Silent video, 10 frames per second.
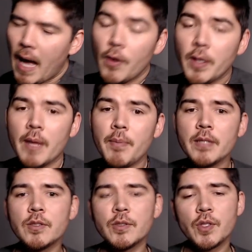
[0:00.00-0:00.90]
how can I
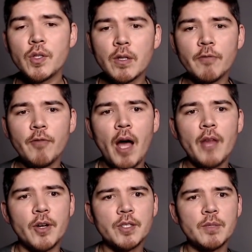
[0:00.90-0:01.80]
best serve
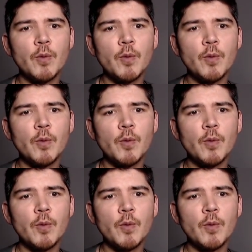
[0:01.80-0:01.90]
others,